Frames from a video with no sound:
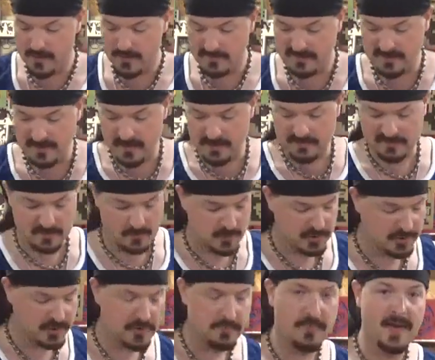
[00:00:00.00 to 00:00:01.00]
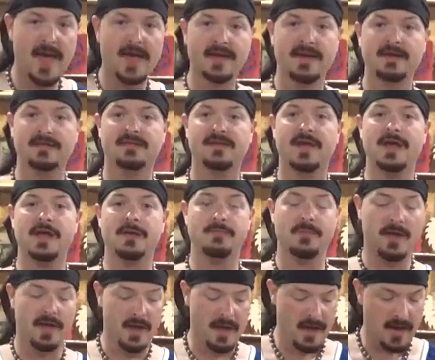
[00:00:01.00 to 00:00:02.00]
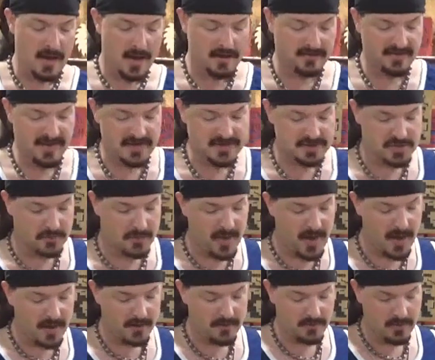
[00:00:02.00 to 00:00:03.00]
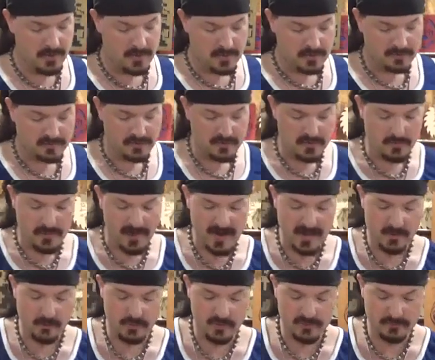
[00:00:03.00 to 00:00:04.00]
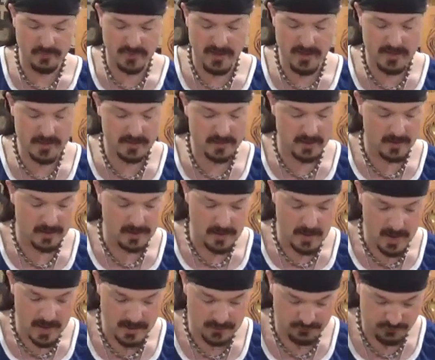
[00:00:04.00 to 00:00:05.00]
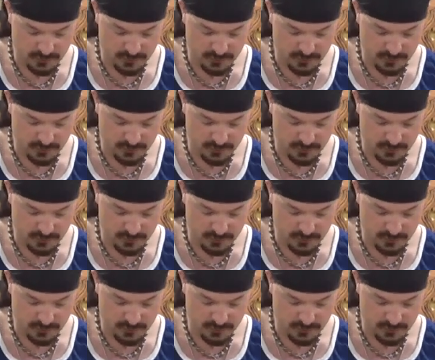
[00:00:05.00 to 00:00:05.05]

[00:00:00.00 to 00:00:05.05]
is take some clear packing tape, attach the pattern to the pallet wood blank, and